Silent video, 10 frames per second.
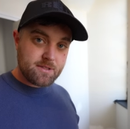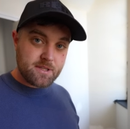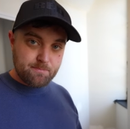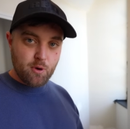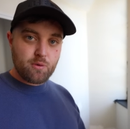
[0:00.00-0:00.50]
So
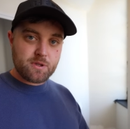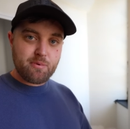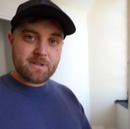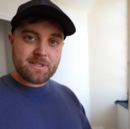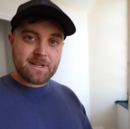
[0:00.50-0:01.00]
this book was
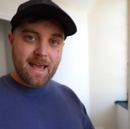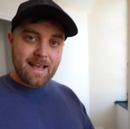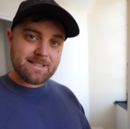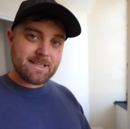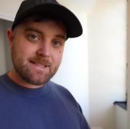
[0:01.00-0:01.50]
printed in
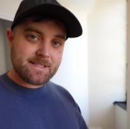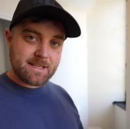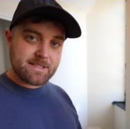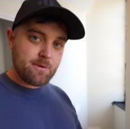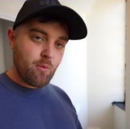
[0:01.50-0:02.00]

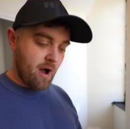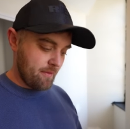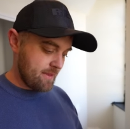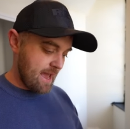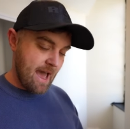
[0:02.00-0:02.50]
1861